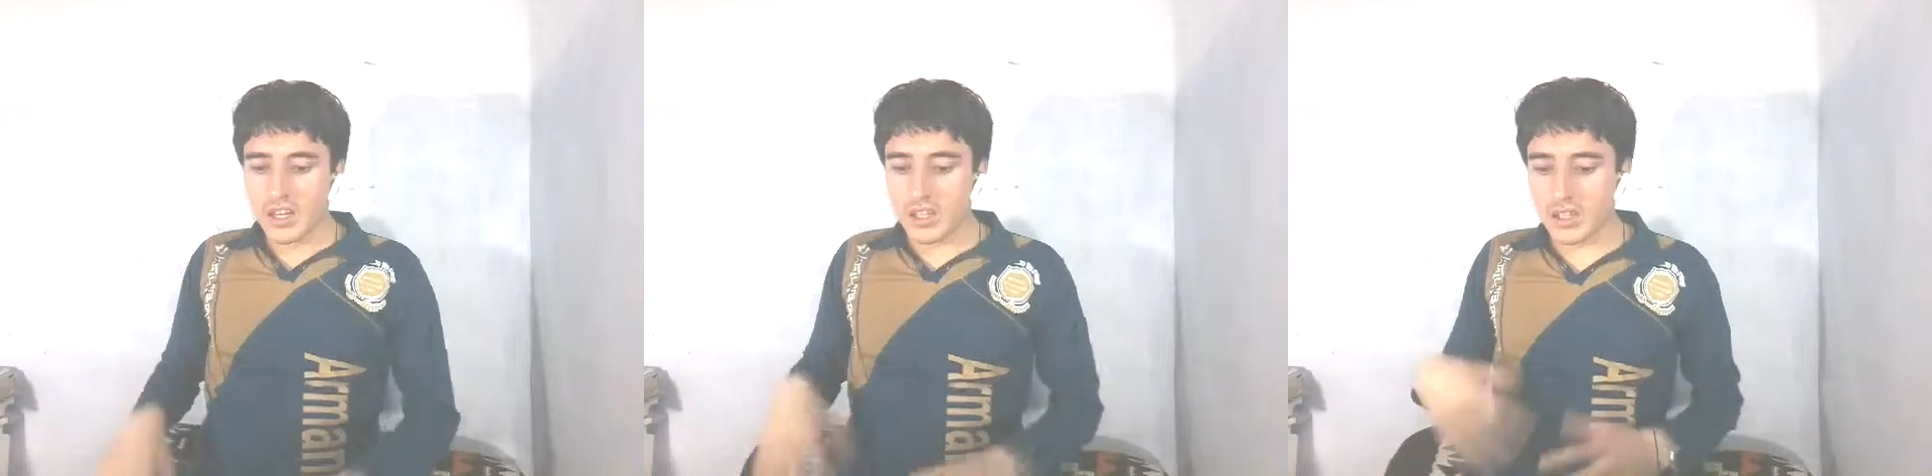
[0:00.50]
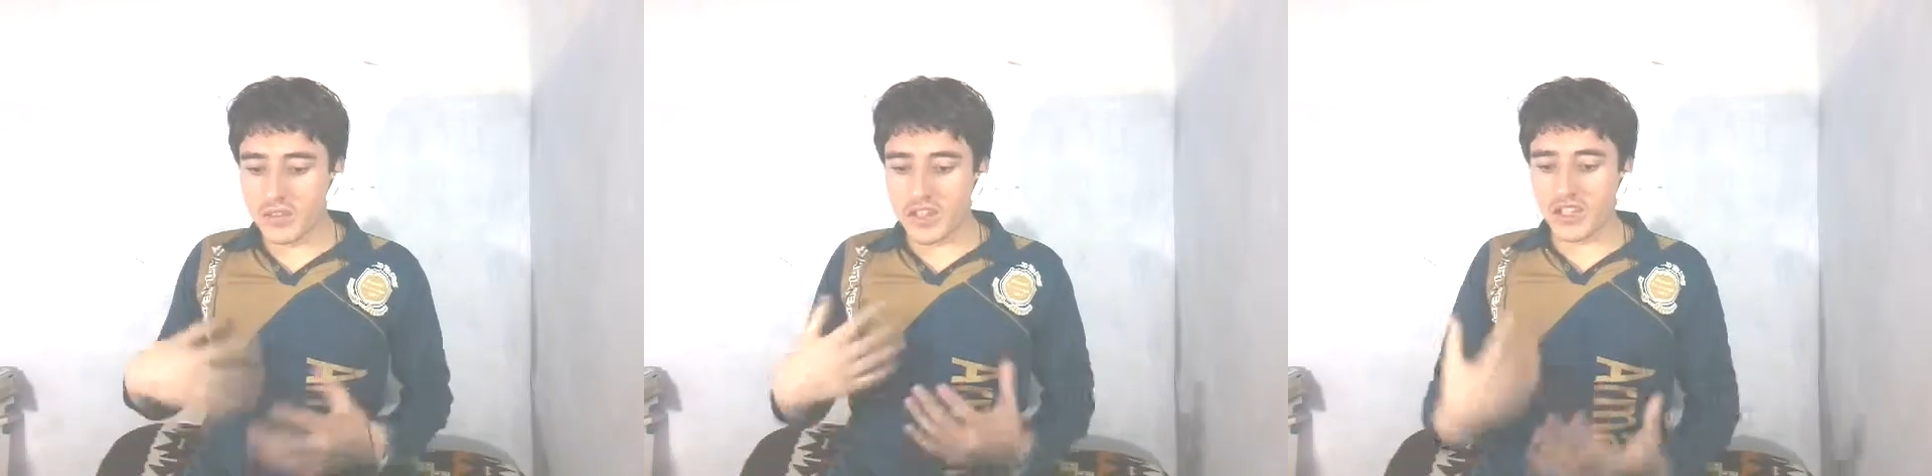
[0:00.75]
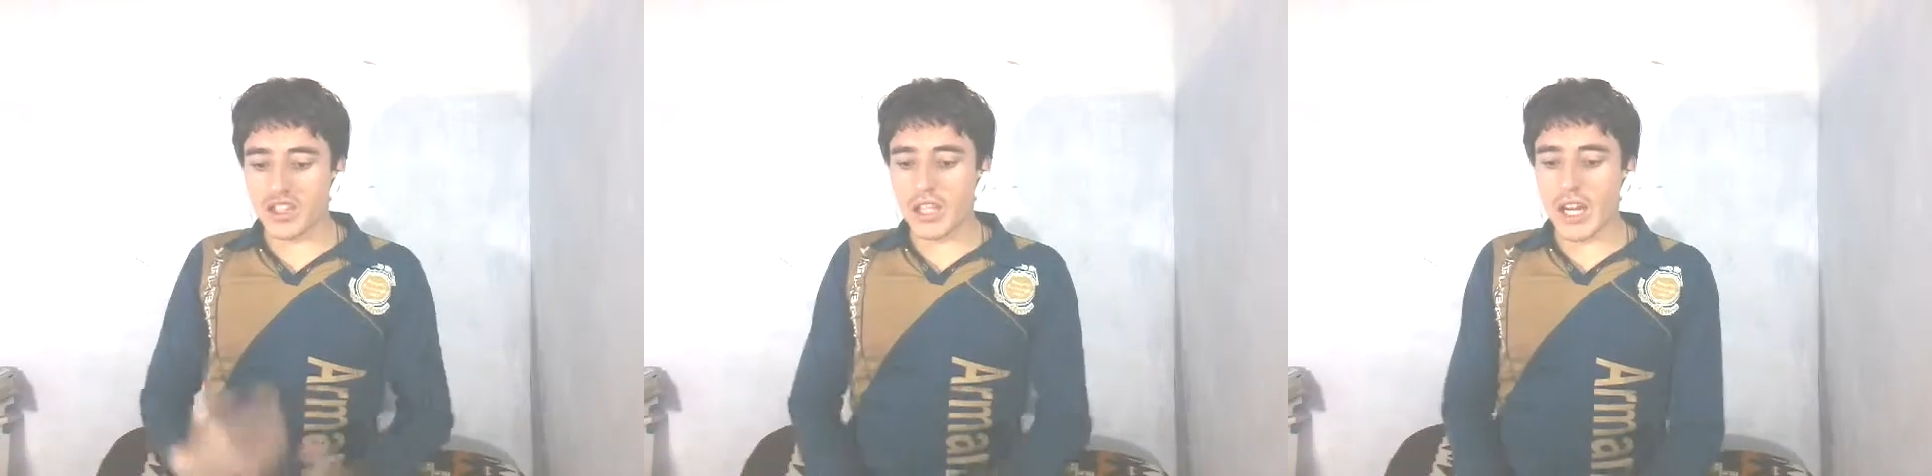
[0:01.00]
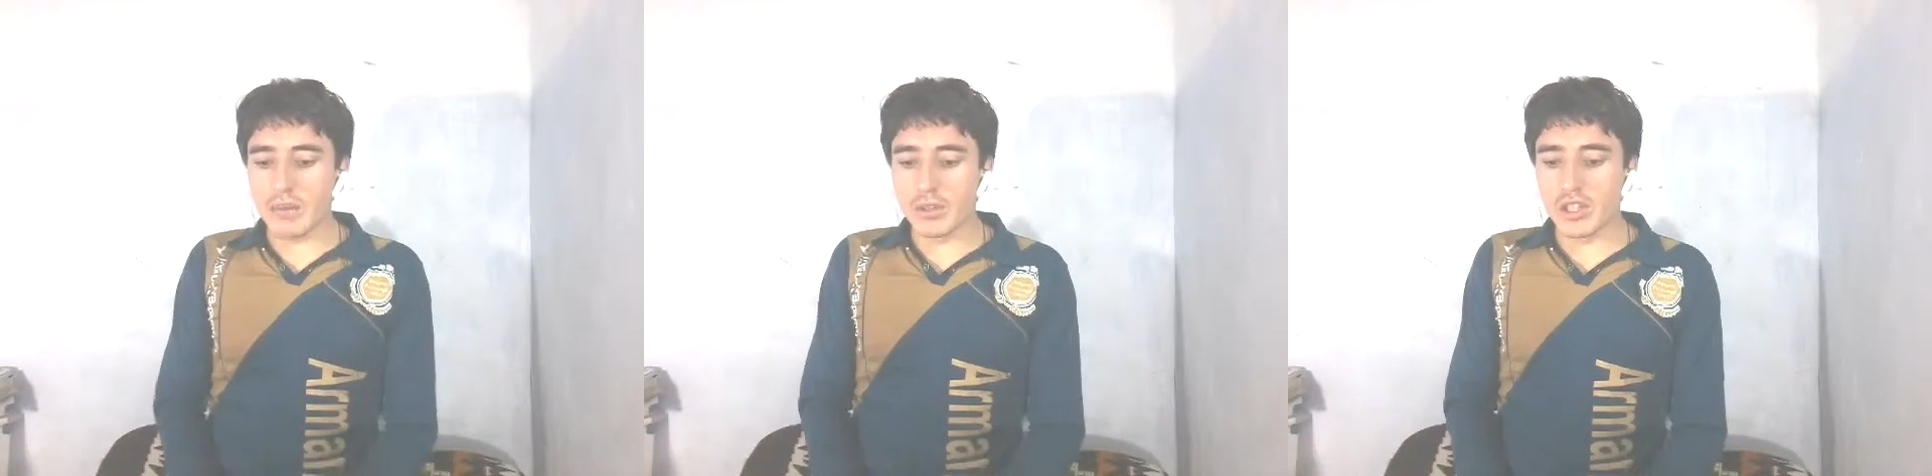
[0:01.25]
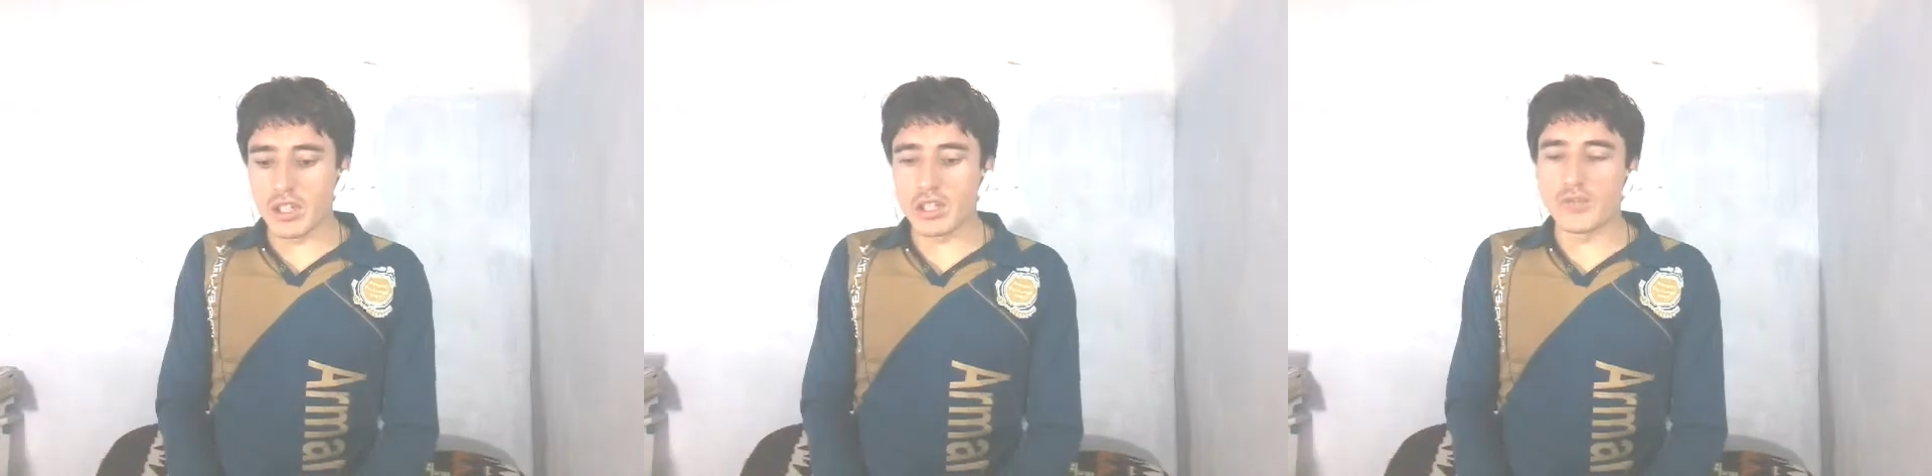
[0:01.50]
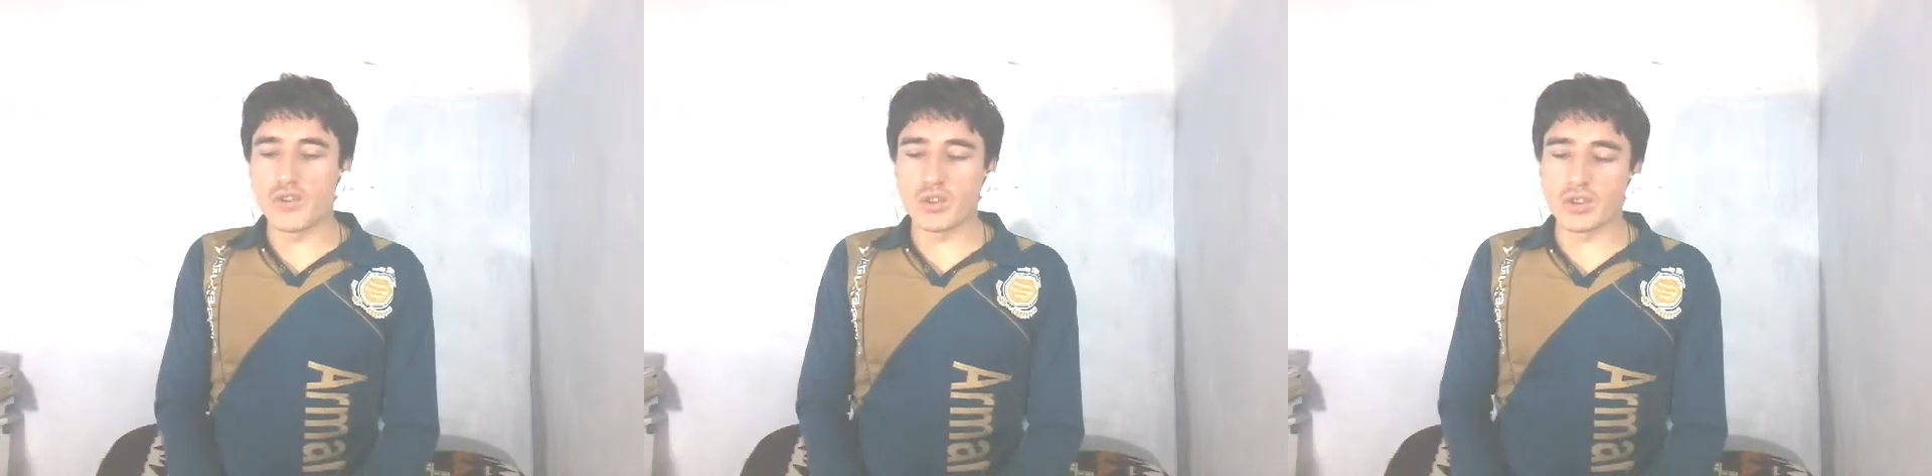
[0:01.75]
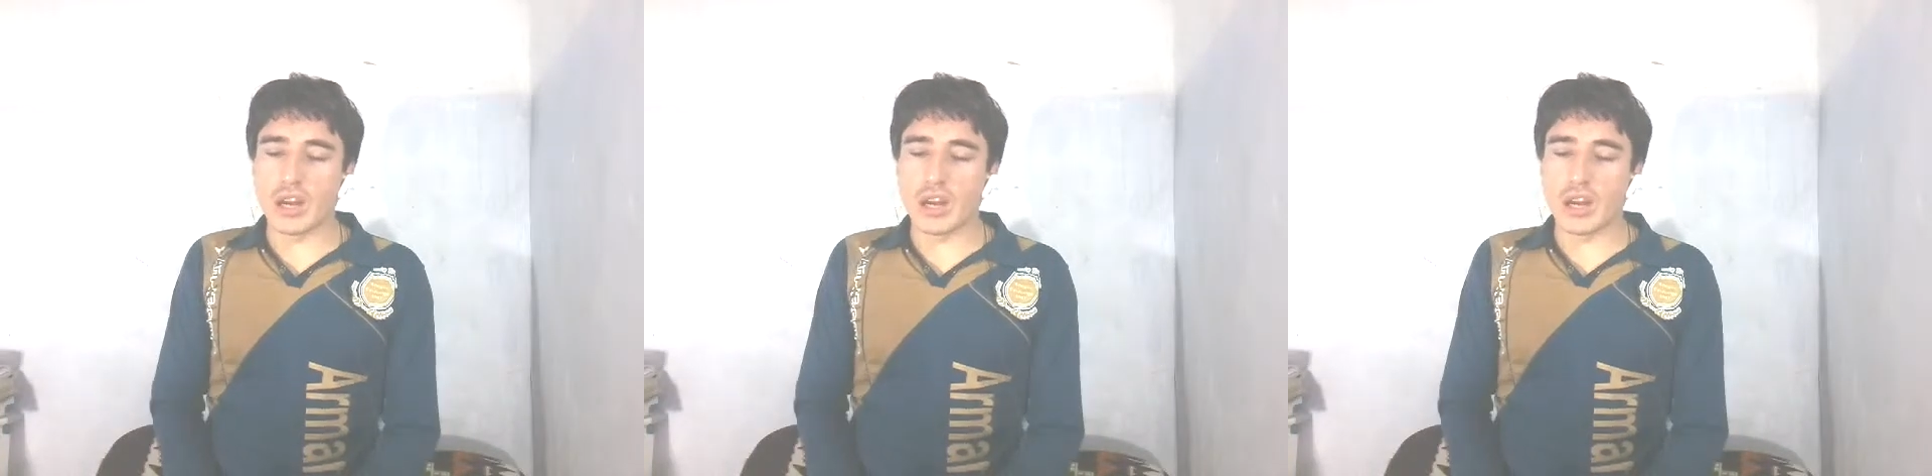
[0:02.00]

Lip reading: differentiate between diffuse